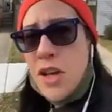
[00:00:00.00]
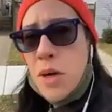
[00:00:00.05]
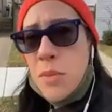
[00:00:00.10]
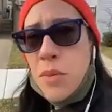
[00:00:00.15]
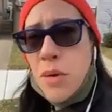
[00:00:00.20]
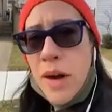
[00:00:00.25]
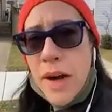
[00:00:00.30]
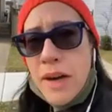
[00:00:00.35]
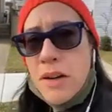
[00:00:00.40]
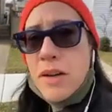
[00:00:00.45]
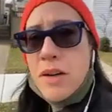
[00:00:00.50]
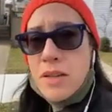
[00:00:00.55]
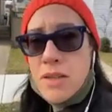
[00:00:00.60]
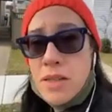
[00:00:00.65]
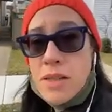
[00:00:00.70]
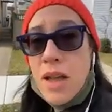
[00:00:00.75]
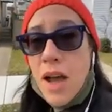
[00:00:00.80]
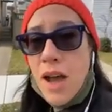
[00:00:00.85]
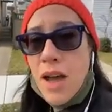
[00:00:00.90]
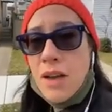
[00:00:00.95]
in that
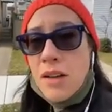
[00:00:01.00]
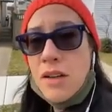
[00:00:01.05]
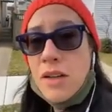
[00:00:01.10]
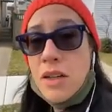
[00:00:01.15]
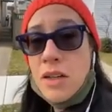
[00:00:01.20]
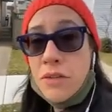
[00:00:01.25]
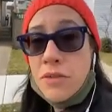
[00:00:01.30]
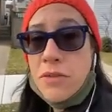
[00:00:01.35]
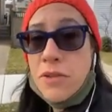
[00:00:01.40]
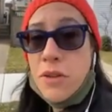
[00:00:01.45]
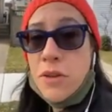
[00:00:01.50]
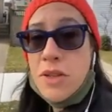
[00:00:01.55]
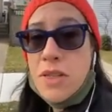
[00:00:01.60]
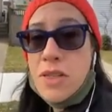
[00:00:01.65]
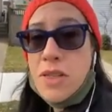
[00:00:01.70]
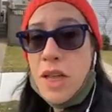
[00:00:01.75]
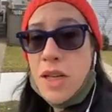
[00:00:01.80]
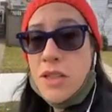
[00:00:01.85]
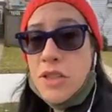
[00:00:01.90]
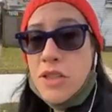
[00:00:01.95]
the
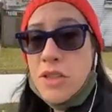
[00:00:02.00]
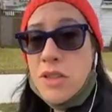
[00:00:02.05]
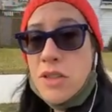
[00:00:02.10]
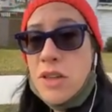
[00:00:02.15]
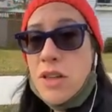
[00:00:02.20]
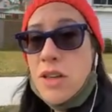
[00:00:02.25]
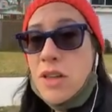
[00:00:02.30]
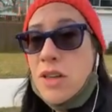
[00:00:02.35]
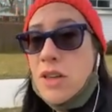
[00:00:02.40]
door